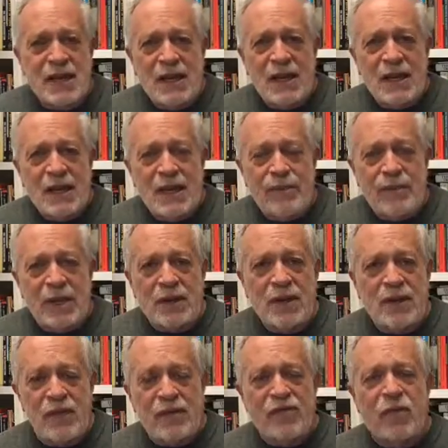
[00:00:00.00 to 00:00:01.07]
But
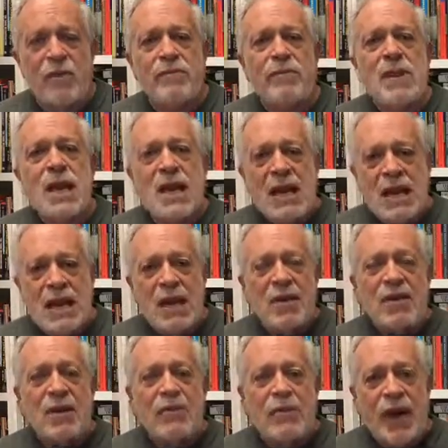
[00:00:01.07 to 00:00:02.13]
for me,
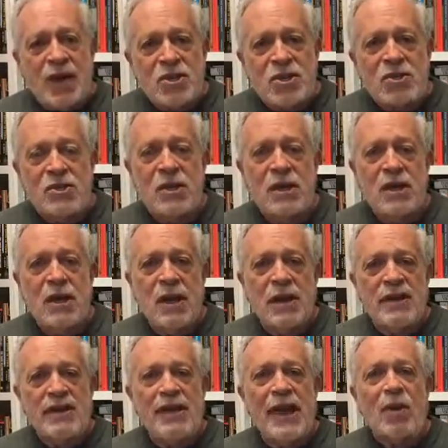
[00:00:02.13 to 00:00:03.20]
the best
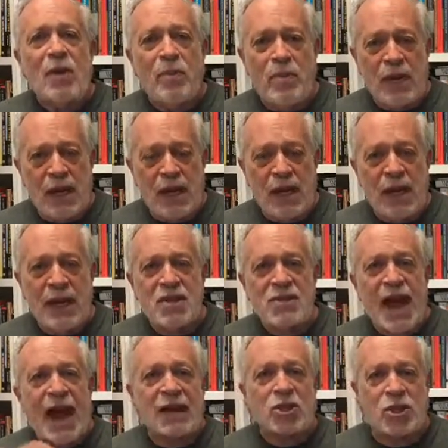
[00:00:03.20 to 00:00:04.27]
therapy is
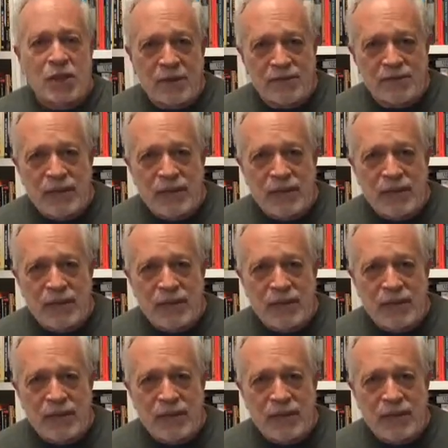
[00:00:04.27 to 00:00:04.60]
action.